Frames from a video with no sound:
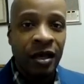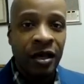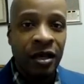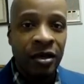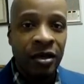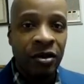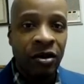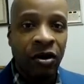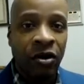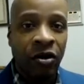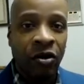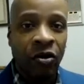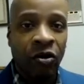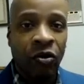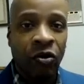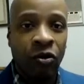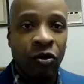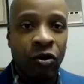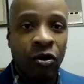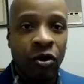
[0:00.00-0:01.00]

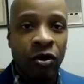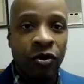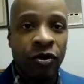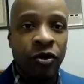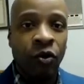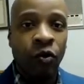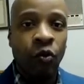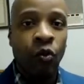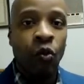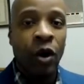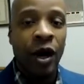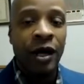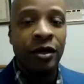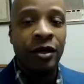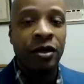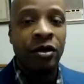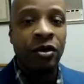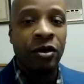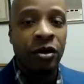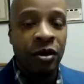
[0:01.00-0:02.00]
the
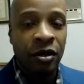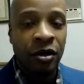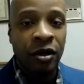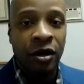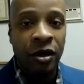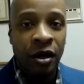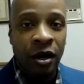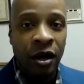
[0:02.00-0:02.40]
wonder